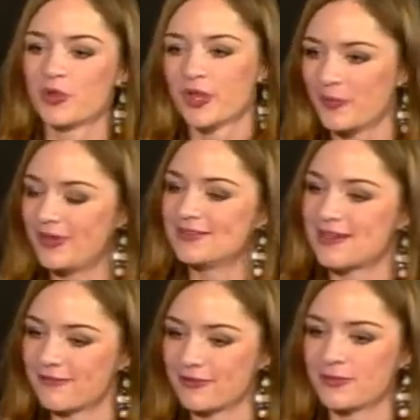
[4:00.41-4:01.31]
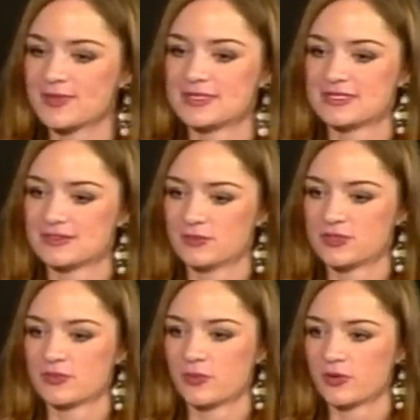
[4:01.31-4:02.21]
polygamy definitely was
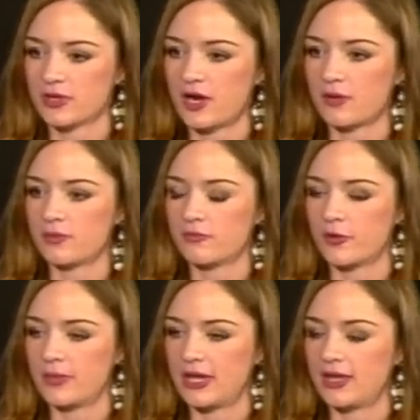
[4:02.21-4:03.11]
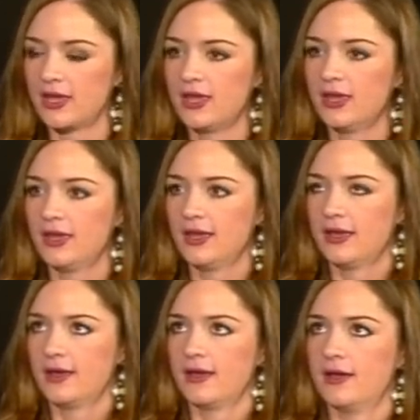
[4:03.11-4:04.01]
was a really hard one for me i
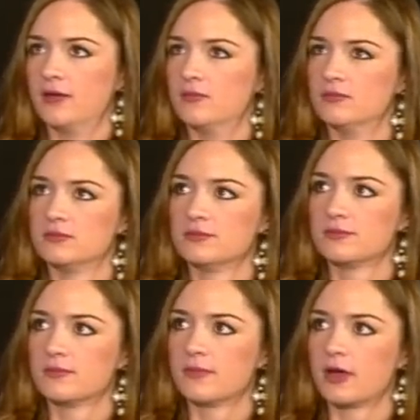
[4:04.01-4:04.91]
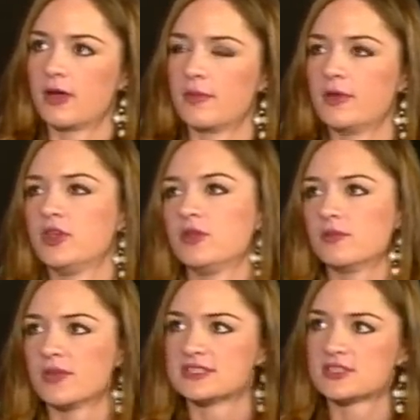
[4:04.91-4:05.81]
um, i mean
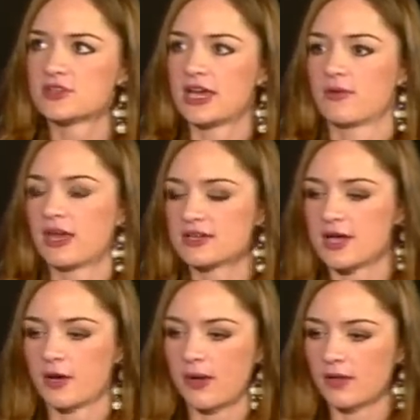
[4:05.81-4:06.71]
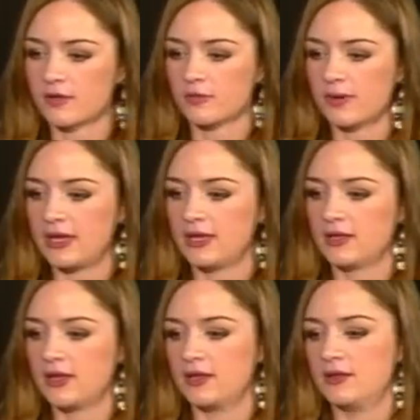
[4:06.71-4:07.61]
my sister and i would kind of talk about it a little
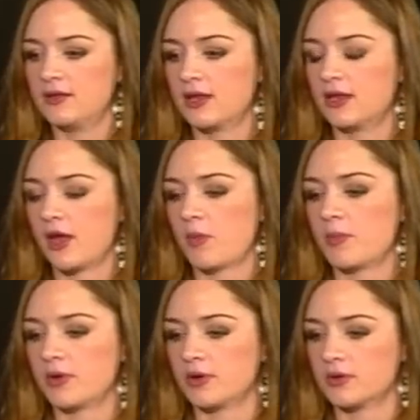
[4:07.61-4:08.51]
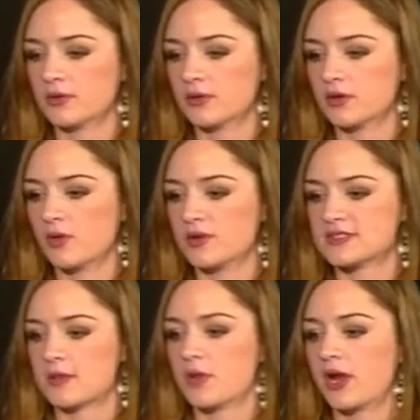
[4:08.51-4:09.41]
bit and and i remember going
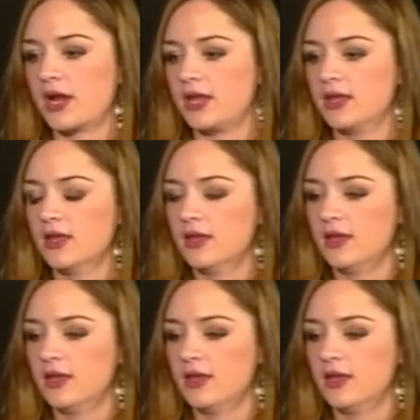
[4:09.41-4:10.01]
to seminary